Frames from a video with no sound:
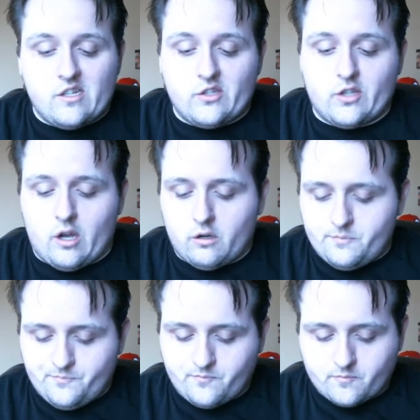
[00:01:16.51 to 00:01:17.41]
So
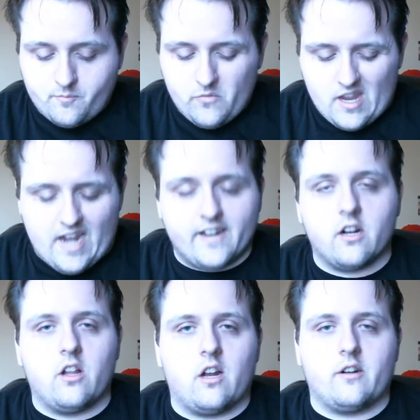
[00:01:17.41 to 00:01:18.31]
I did
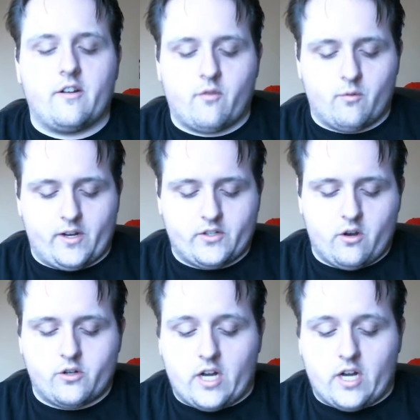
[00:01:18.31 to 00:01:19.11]
a lot of different research.